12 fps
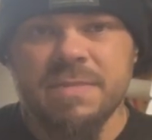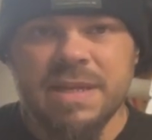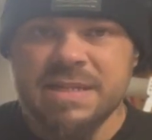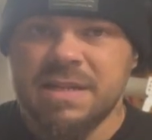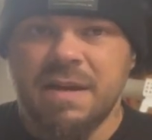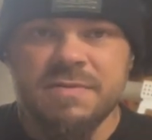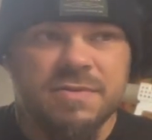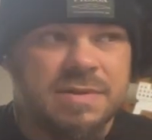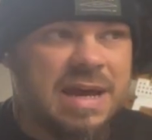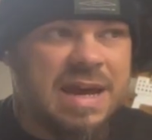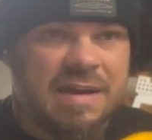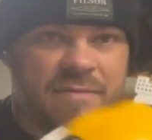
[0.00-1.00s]
These gloves do
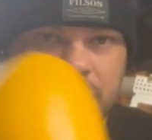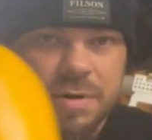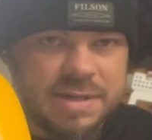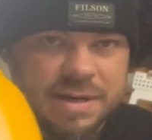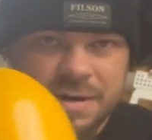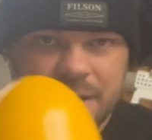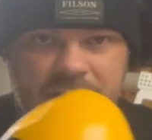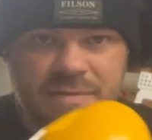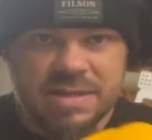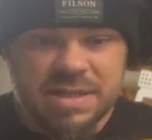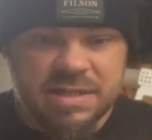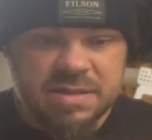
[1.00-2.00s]
not have horsehair,
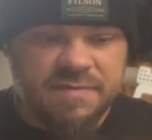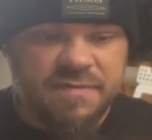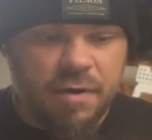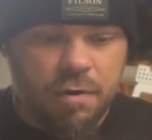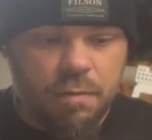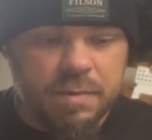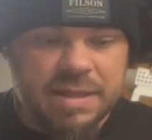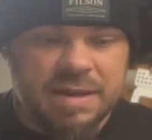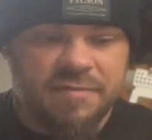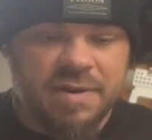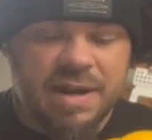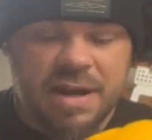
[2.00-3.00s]
obviously. It's just foam and
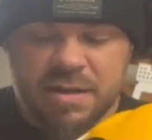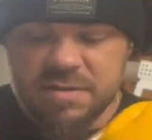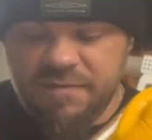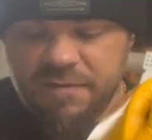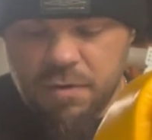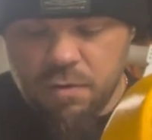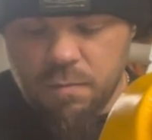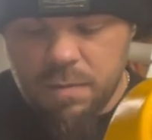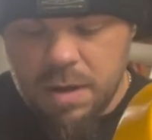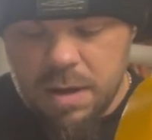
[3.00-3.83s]
different layers of foam.